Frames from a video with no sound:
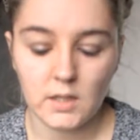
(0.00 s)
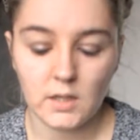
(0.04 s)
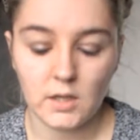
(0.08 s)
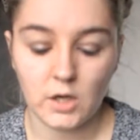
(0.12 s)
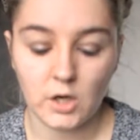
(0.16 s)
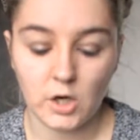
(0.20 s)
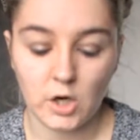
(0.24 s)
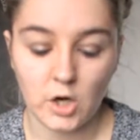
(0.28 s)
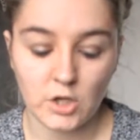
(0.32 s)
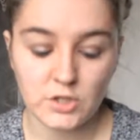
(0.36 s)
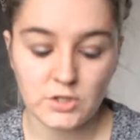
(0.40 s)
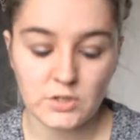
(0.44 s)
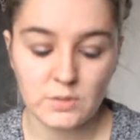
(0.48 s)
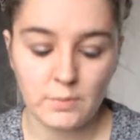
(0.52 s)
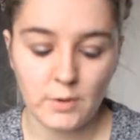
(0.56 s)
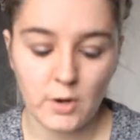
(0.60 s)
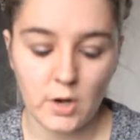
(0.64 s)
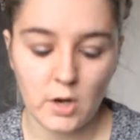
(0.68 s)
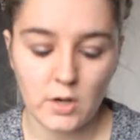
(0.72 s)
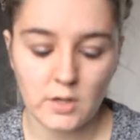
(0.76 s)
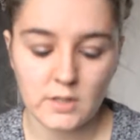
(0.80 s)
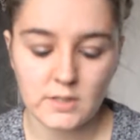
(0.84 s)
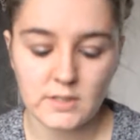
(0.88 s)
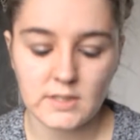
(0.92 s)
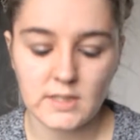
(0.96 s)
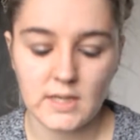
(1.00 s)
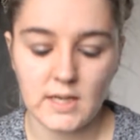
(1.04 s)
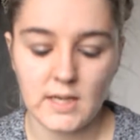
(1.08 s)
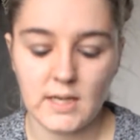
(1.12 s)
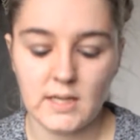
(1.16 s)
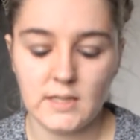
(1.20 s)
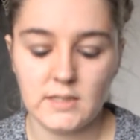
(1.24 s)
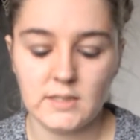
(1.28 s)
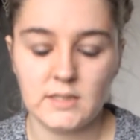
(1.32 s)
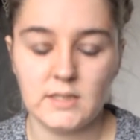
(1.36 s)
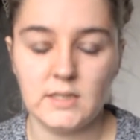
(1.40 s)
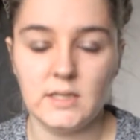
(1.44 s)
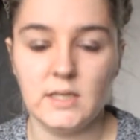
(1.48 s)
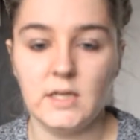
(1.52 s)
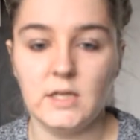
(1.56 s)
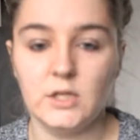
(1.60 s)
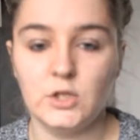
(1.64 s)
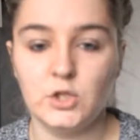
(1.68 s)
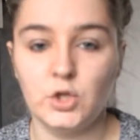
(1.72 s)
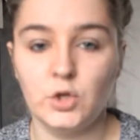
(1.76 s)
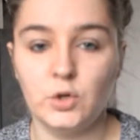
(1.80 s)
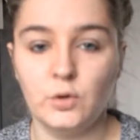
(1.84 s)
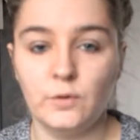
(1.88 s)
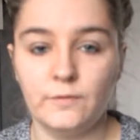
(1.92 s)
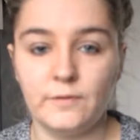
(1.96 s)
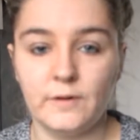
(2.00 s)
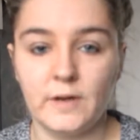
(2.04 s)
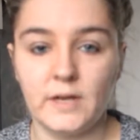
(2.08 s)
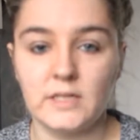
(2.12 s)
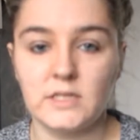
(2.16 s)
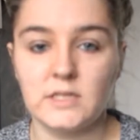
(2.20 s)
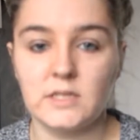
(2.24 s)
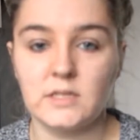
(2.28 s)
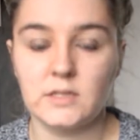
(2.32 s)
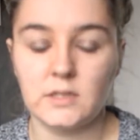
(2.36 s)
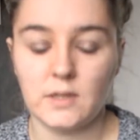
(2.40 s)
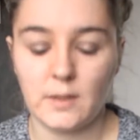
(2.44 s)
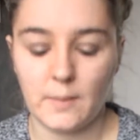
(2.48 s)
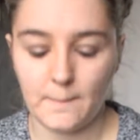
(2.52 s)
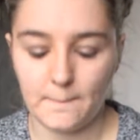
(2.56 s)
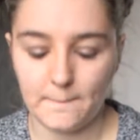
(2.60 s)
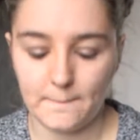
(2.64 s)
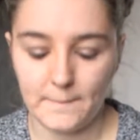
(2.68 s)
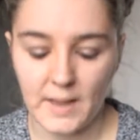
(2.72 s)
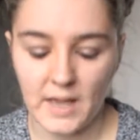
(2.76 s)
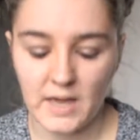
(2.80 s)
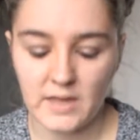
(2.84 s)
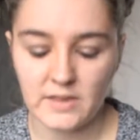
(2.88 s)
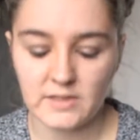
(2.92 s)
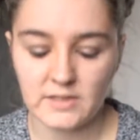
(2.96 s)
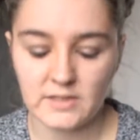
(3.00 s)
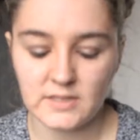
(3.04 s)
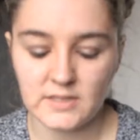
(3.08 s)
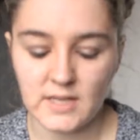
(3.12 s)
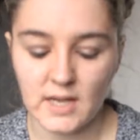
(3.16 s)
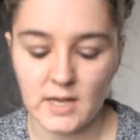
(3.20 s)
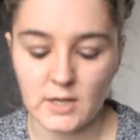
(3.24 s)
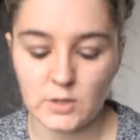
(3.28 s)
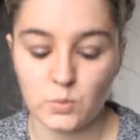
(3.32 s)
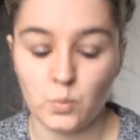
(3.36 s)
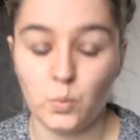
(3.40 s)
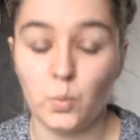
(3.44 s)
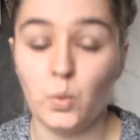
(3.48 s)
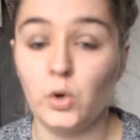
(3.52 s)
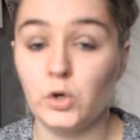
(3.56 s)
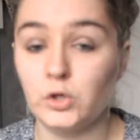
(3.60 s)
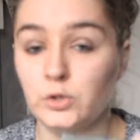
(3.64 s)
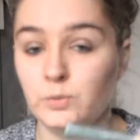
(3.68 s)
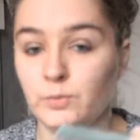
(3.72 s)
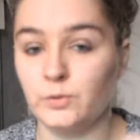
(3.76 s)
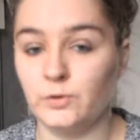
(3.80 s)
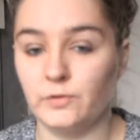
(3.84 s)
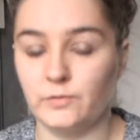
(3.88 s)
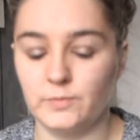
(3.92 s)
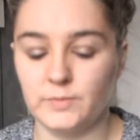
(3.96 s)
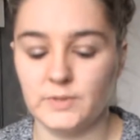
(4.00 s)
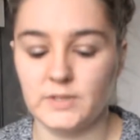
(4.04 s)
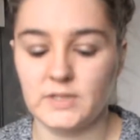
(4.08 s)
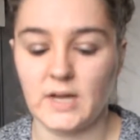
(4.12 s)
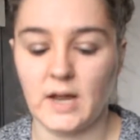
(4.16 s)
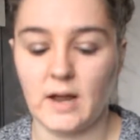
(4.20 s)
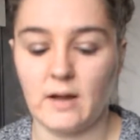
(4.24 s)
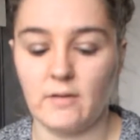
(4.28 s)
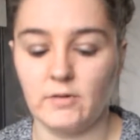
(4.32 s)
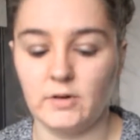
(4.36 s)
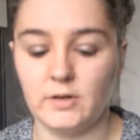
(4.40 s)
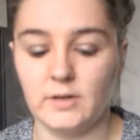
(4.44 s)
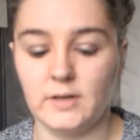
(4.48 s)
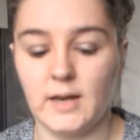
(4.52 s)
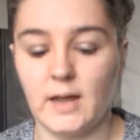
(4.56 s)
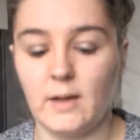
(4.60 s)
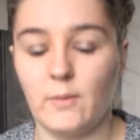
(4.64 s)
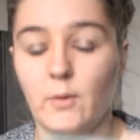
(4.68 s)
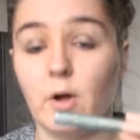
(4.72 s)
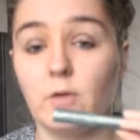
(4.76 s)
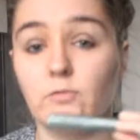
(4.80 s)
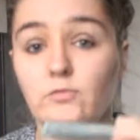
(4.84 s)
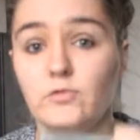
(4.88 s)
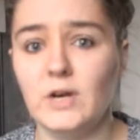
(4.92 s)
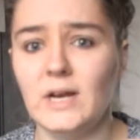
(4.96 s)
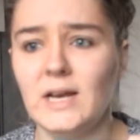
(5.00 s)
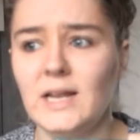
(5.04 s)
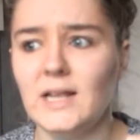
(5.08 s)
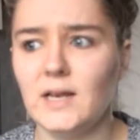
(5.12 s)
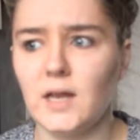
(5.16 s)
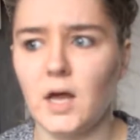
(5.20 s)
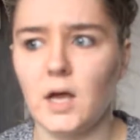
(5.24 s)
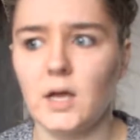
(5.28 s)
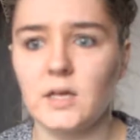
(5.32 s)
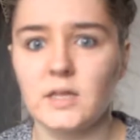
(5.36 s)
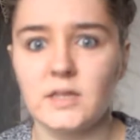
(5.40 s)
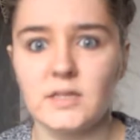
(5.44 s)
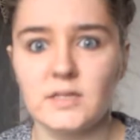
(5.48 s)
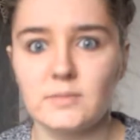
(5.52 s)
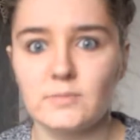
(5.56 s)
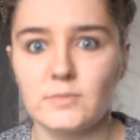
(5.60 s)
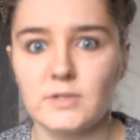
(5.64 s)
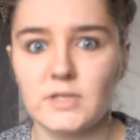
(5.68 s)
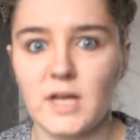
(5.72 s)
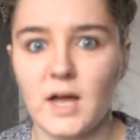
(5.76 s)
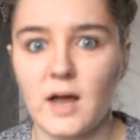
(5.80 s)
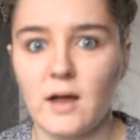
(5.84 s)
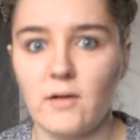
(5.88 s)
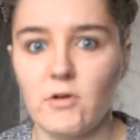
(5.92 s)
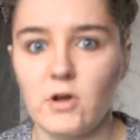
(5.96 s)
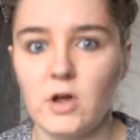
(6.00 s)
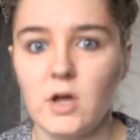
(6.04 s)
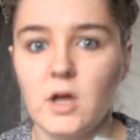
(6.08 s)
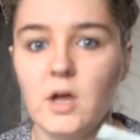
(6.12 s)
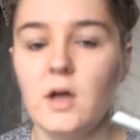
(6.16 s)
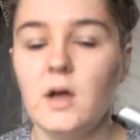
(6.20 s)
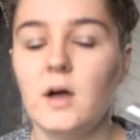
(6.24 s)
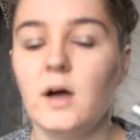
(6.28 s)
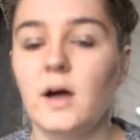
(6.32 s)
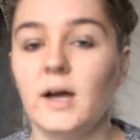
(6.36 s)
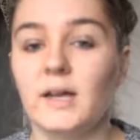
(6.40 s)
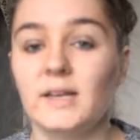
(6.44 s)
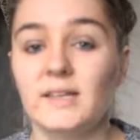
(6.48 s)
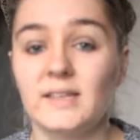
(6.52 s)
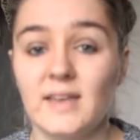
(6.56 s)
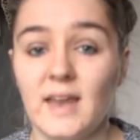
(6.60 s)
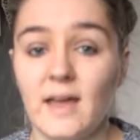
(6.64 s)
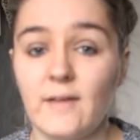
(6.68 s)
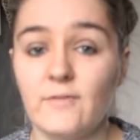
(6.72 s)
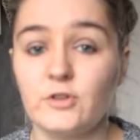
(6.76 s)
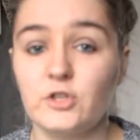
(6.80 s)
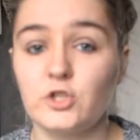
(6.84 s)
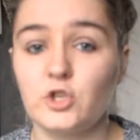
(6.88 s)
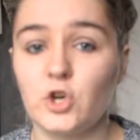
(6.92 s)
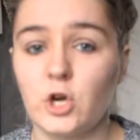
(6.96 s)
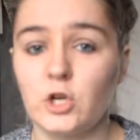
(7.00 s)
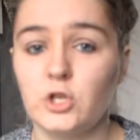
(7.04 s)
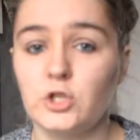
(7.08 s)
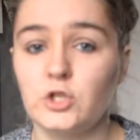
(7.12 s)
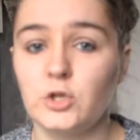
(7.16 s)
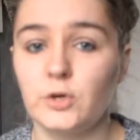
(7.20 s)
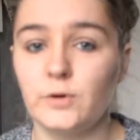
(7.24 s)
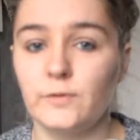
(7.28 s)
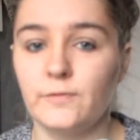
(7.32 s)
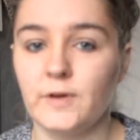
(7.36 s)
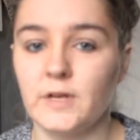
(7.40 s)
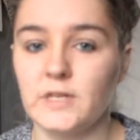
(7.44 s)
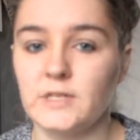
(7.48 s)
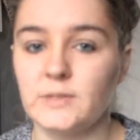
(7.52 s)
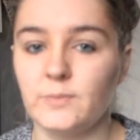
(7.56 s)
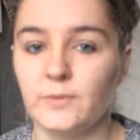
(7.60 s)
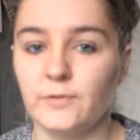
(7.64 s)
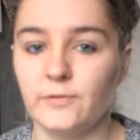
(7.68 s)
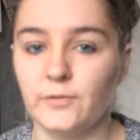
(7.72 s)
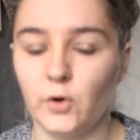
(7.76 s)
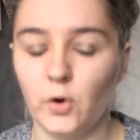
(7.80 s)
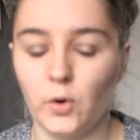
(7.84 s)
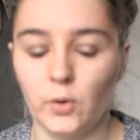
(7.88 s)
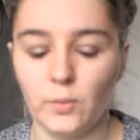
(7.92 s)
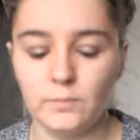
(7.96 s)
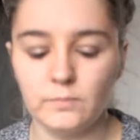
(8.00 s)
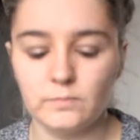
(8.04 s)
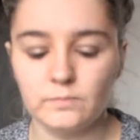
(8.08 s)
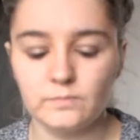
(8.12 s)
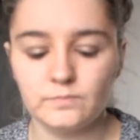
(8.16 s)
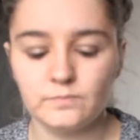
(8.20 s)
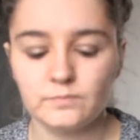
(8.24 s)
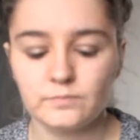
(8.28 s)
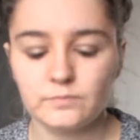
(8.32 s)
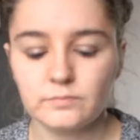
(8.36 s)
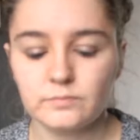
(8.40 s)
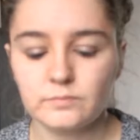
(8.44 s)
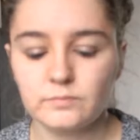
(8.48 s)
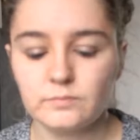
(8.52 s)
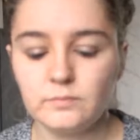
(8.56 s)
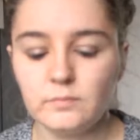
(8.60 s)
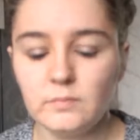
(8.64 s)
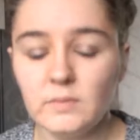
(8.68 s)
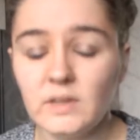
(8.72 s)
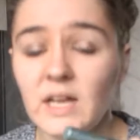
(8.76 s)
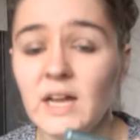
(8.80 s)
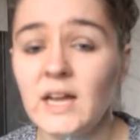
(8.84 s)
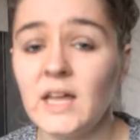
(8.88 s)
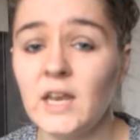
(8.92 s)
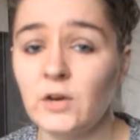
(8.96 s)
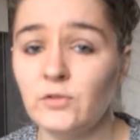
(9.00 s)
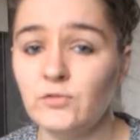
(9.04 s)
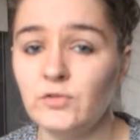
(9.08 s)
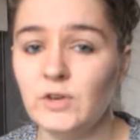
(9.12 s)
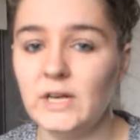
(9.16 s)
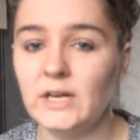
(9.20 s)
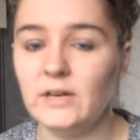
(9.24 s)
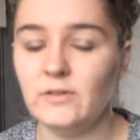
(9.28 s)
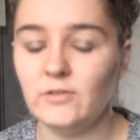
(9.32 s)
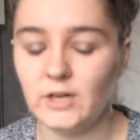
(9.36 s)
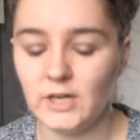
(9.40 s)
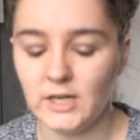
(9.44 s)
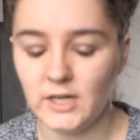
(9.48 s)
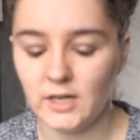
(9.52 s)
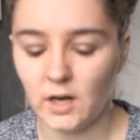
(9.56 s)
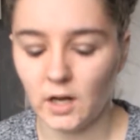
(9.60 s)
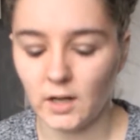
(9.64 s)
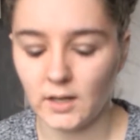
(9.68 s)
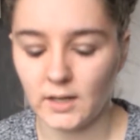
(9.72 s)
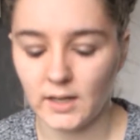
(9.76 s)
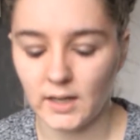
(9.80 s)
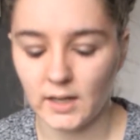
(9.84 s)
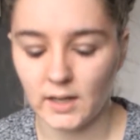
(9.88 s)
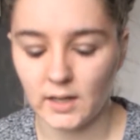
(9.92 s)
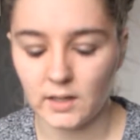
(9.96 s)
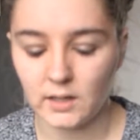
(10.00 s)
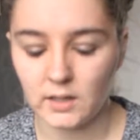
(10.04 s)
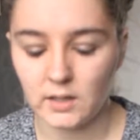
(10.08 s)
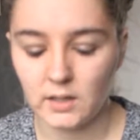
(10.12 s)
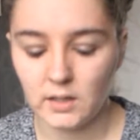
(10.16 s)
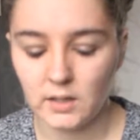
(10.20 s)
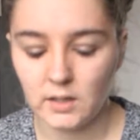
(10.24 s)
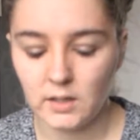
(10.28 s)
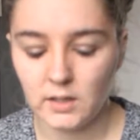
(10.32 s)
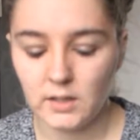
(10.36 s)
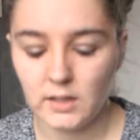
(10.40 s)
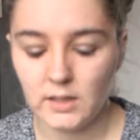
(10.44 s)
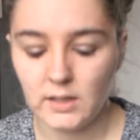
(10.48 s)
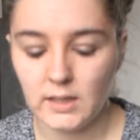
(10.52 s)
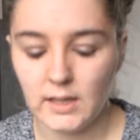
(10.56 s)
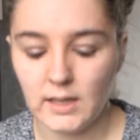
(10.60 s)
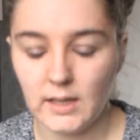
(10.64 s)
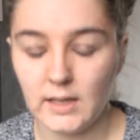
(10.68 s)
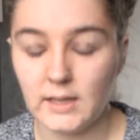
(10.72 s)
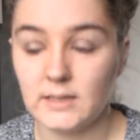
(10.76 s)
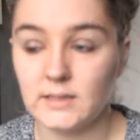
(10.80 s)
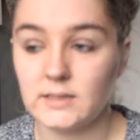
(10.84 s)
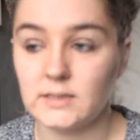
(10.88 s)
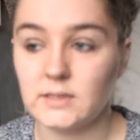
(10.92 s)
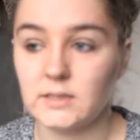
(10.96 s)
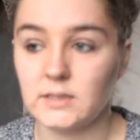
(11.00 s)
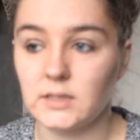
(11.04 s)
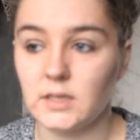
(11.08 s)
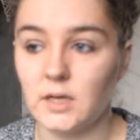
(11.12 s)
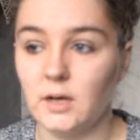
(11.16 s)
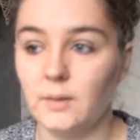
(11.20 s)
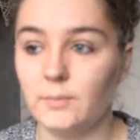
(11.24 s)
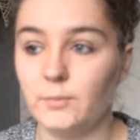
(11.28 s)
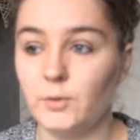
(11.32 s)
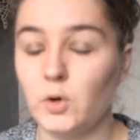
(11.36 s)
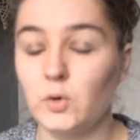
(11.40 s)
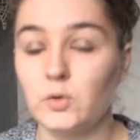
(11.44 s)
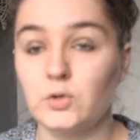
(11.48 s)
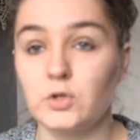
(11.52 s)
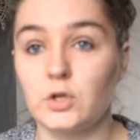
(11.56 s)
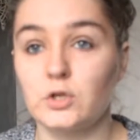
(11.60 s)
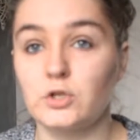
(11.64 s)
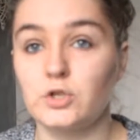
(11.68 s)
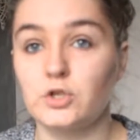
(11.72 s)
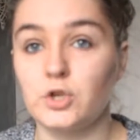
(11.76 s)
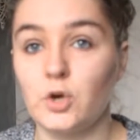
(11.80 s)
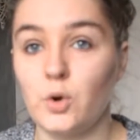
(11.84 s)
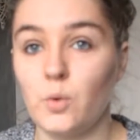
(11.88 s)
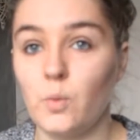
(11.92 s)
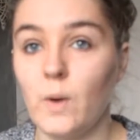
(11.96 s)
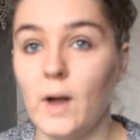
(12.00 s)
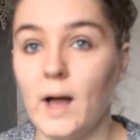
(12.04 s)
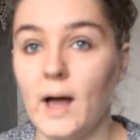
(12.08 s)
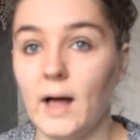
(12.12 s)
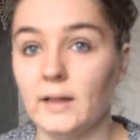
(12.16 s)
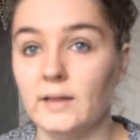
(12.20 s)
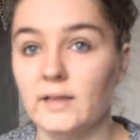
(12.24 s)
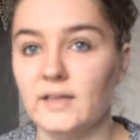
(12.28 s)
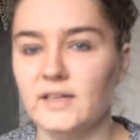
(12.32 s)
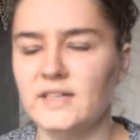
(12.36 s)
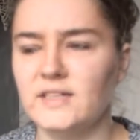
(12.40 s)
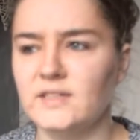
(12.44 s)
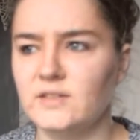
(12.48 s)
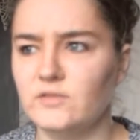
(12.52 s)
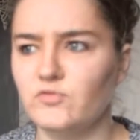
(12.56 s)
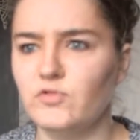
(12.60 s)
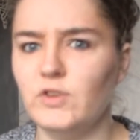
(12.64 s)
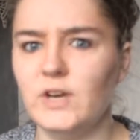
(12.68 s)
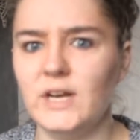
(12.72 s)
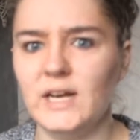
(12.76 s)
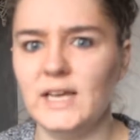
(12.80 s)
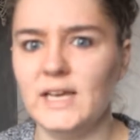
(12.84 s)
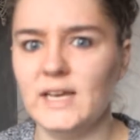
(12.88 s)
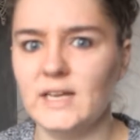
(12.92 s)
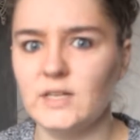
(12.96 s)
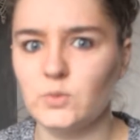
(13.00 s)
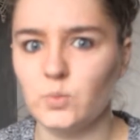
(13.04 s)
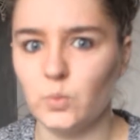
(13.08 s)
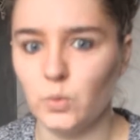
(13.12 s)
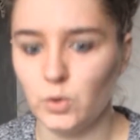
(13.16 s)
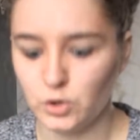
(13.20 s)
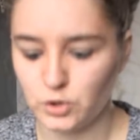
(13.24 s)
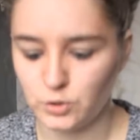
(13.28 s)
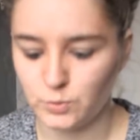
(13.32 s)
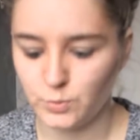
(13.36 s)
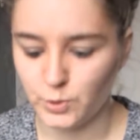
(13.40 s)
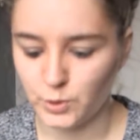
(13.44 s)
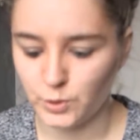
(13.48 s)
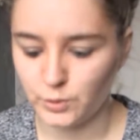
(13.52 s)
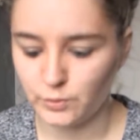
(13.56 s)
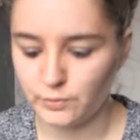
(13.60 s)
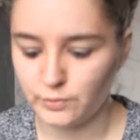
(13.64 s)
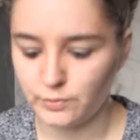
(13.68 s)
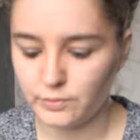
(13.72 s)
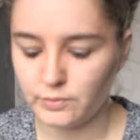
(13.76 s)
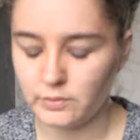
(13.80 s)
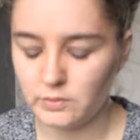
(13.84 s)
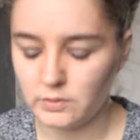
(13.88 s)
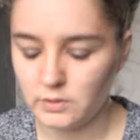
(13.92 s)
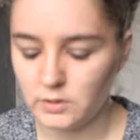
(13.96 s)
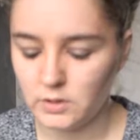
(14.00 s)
a glossy box, is the Too Faced Better Than Sex waterproof mascara. Now I really like this mascara. I'd never tried Too Faced before and I really like it. It goes on so well and it really is waterproof.